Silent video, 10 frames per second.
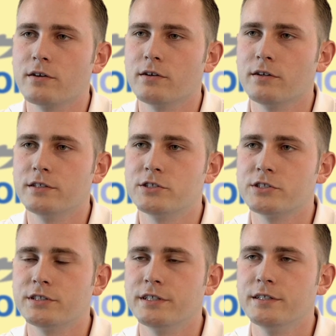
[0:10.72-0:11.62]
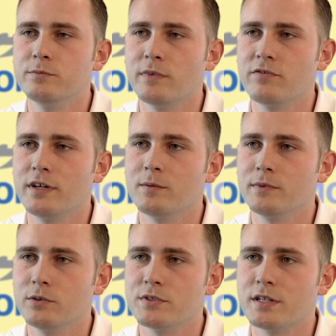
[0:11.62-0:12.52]
car industry, my
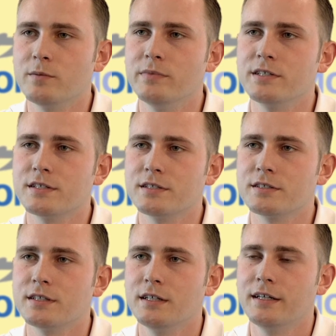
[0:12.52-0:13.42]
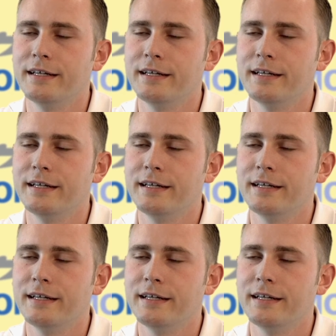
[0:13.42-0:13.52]
family was in the business,